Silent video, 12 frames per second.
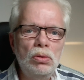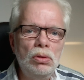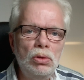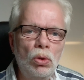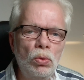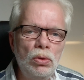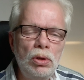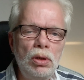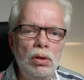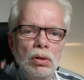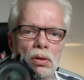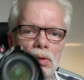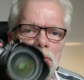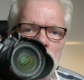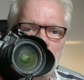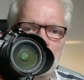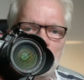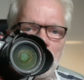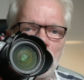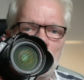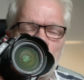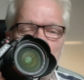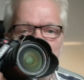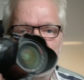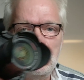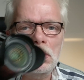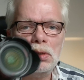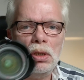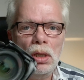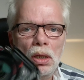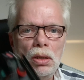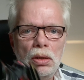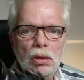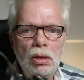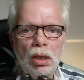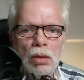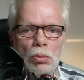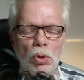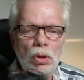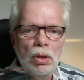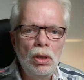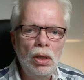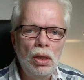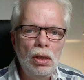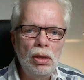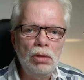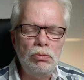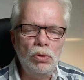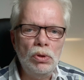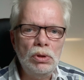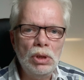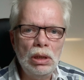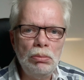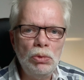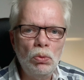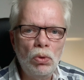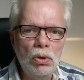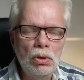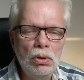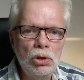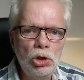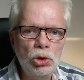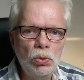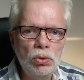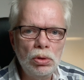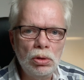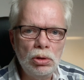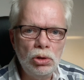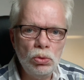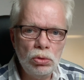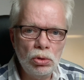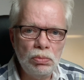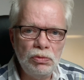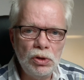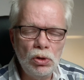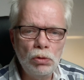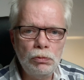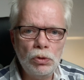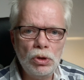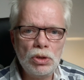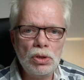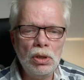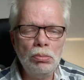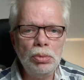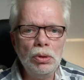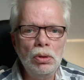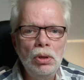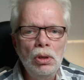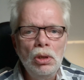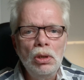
don't need a system camera or DSLR camera every time you want to shoot a YouTube video, for example.